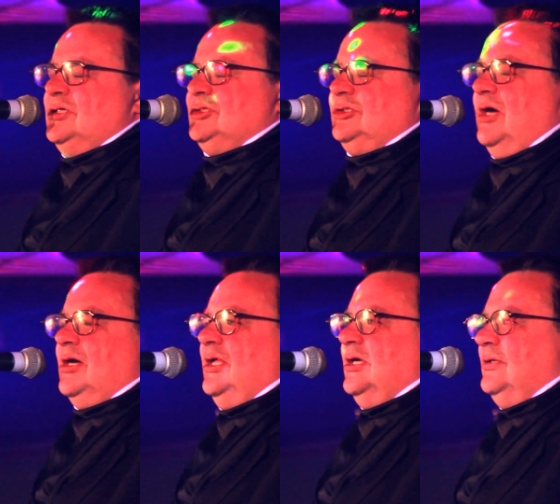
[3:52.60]

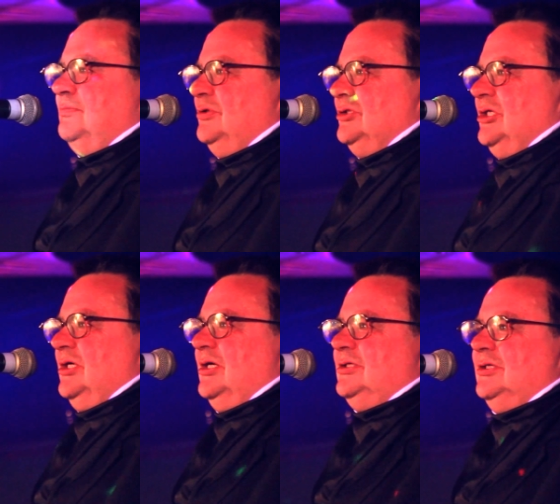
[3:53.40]
struggling and
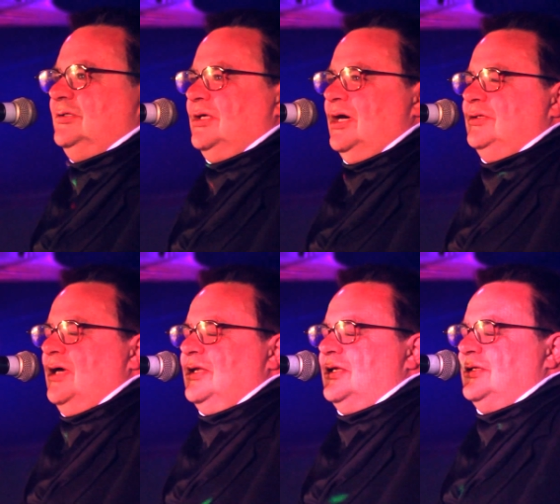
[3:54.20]
pushing it
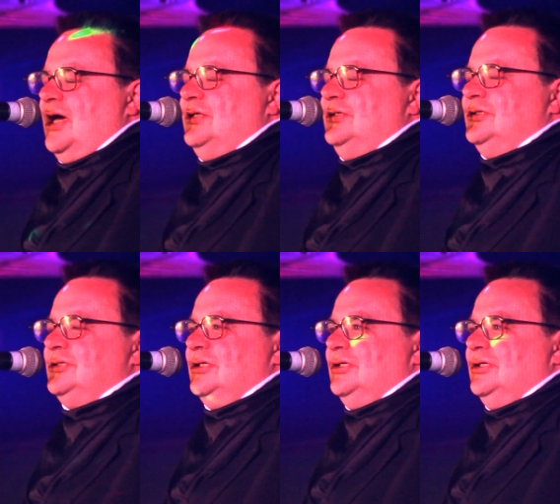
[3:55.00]
and